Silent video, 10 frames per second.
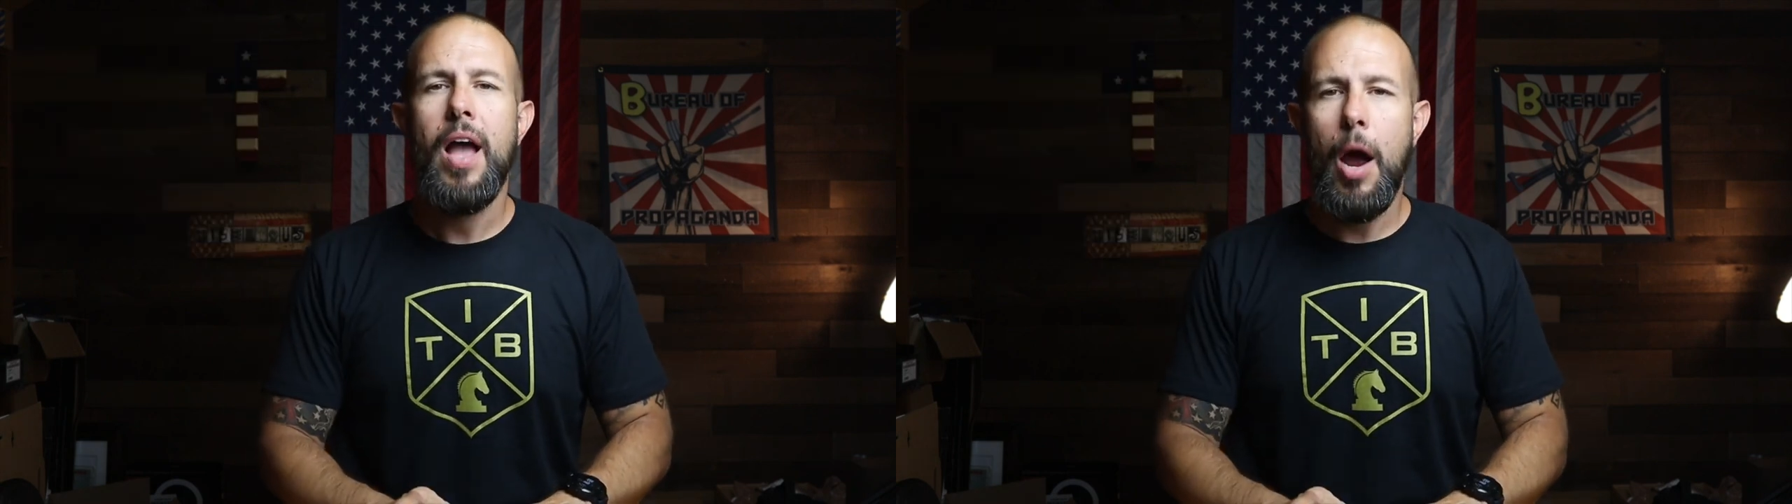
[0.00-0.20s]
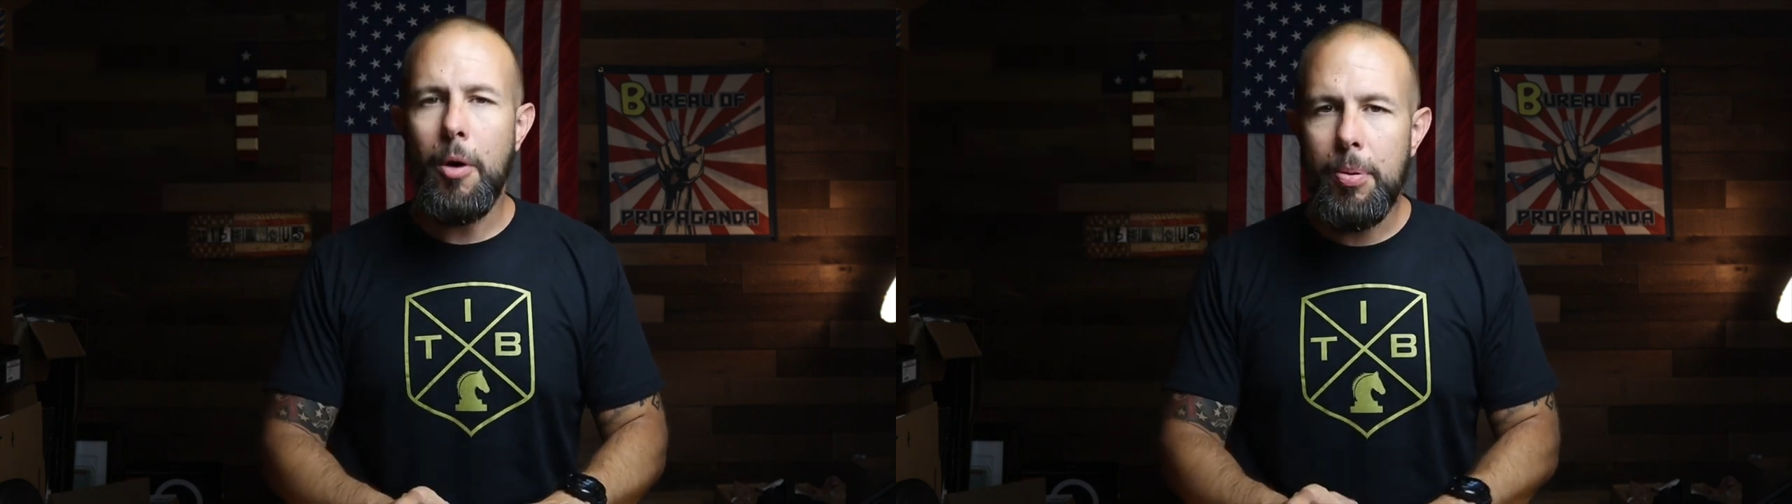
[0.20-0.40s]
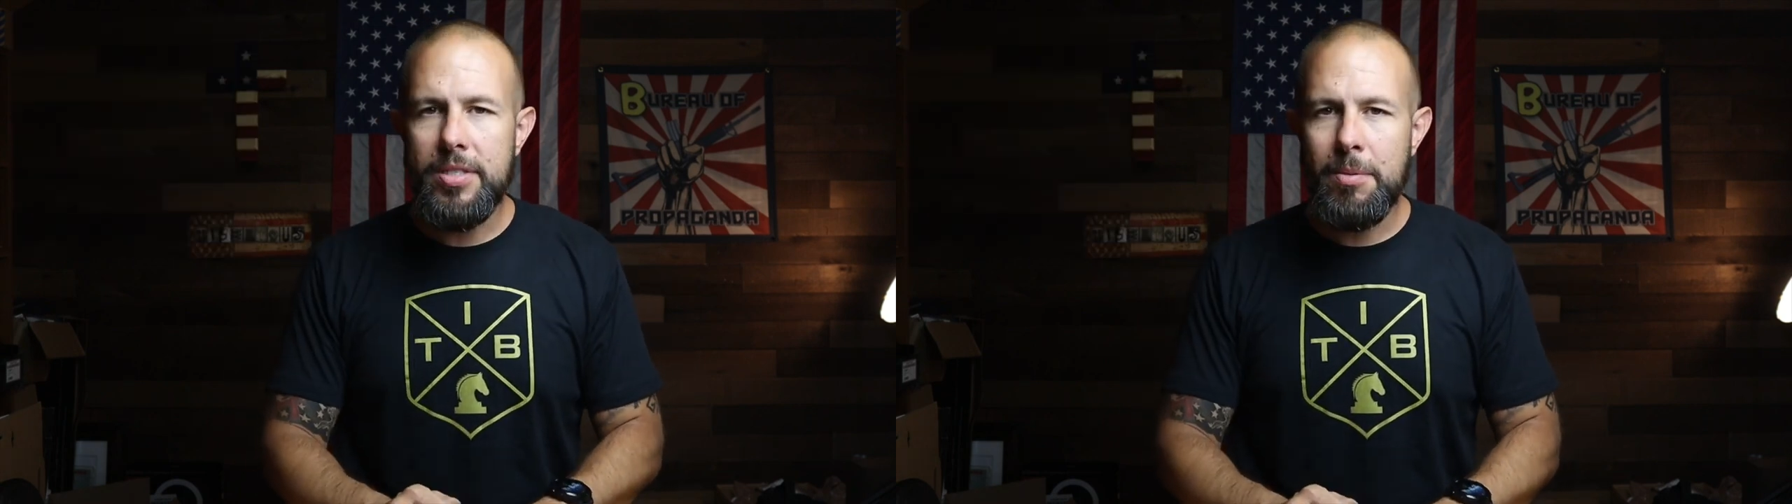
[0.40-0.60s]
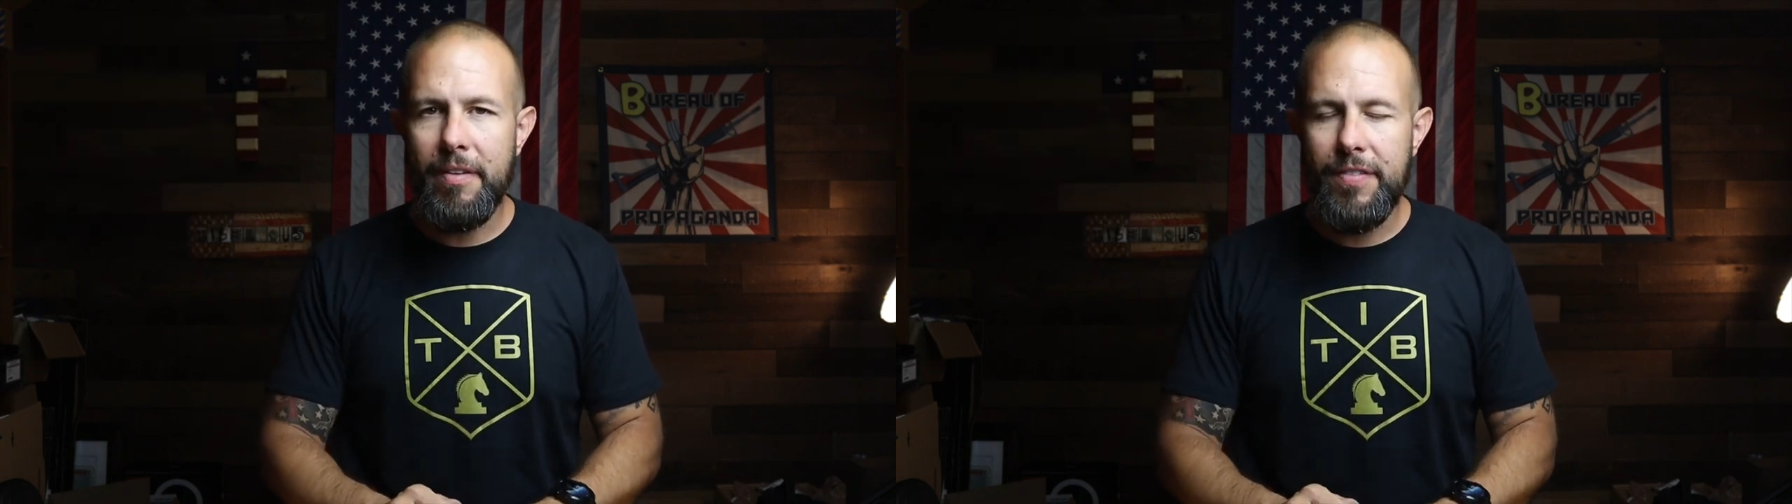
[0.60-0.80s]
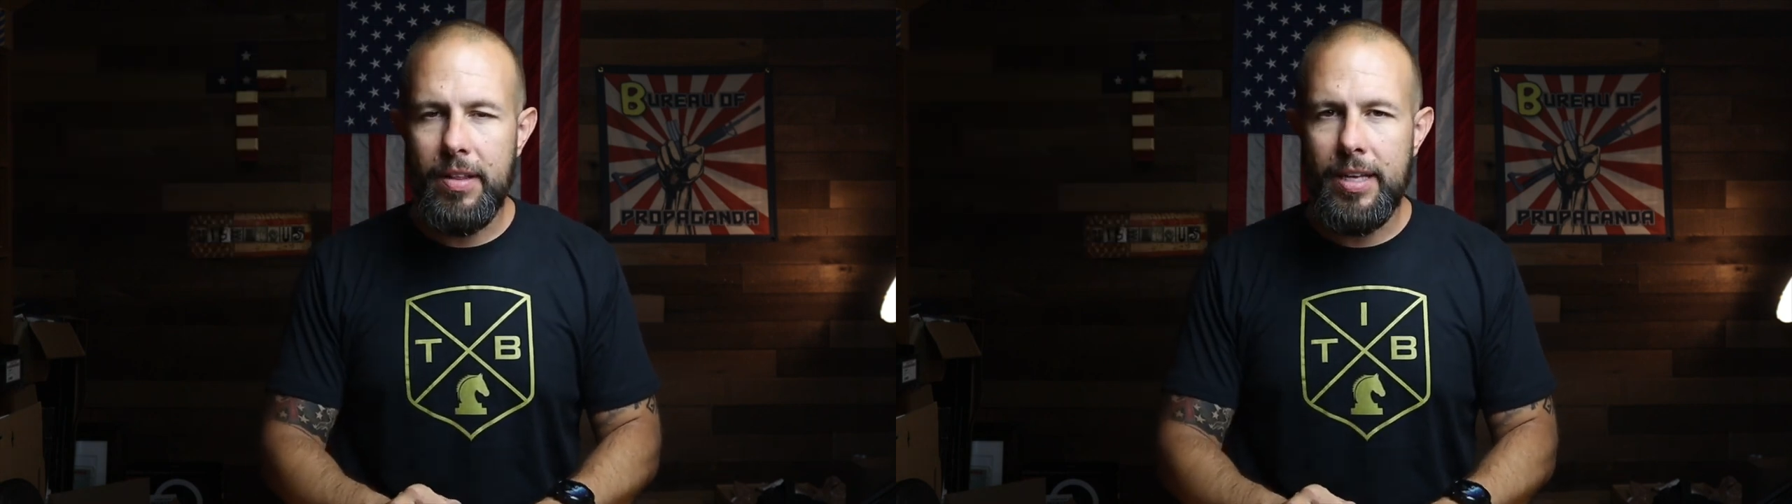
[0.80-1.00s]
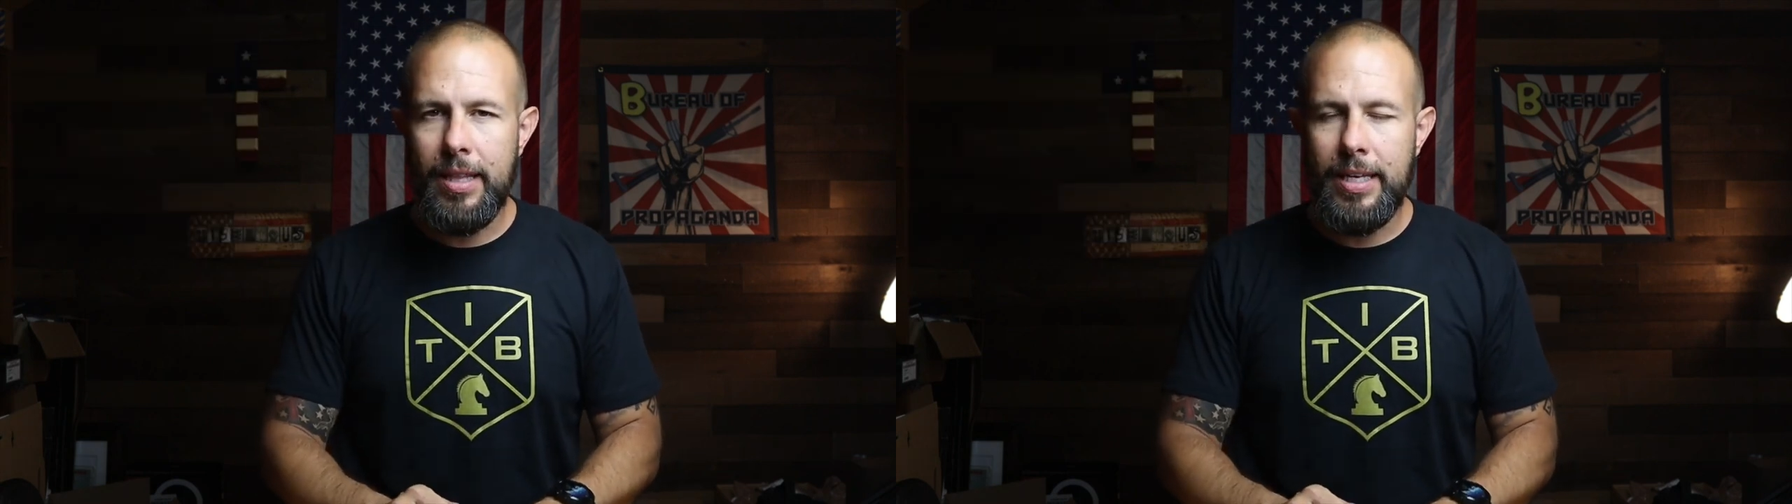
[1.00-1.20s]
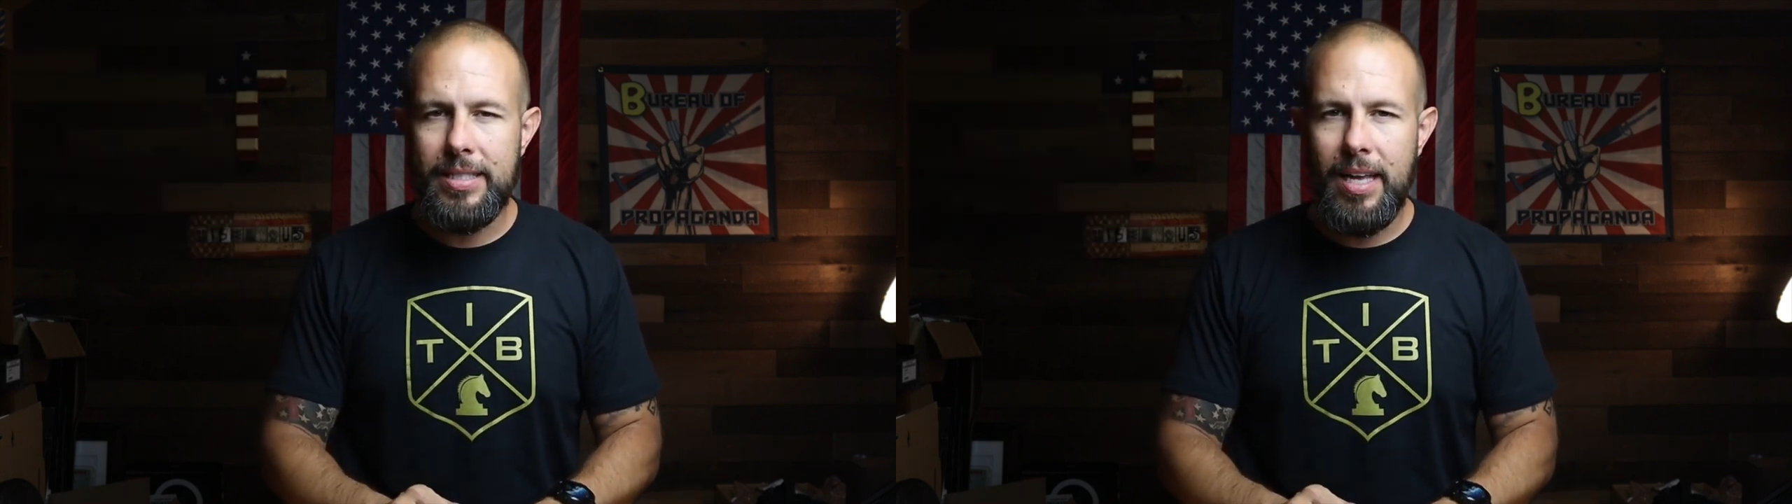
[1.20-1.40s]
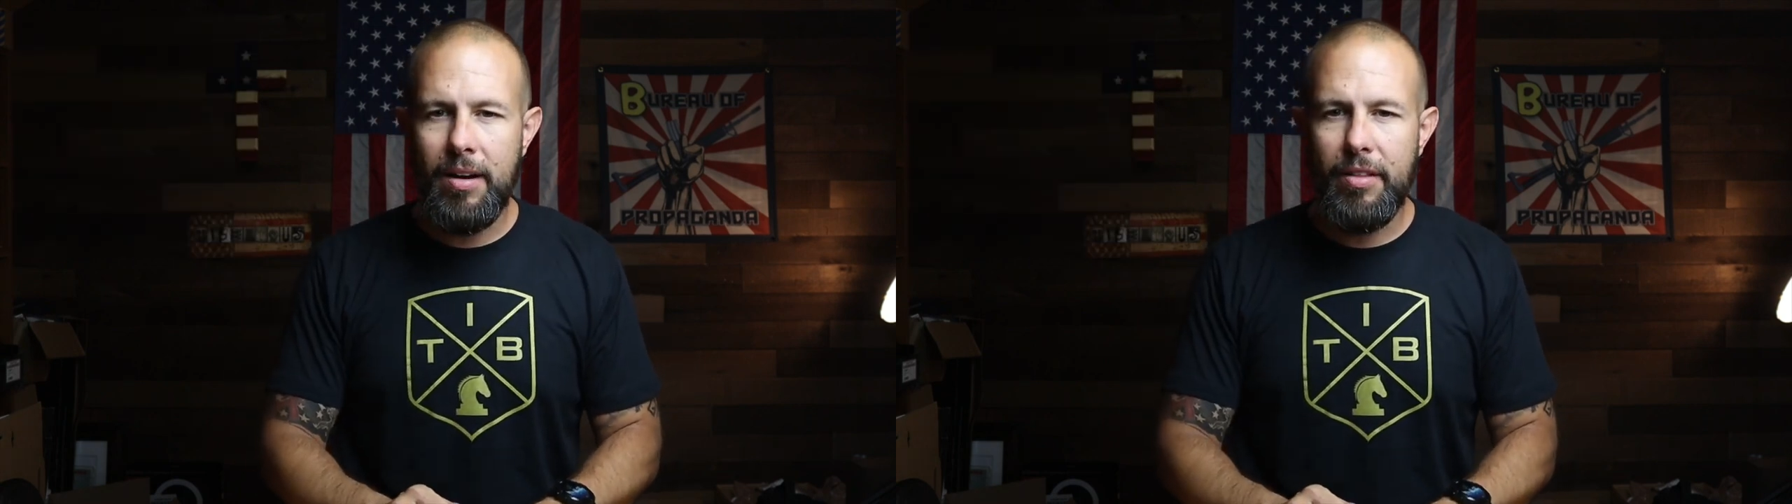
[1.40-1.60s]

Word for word: I will put some affiliate links down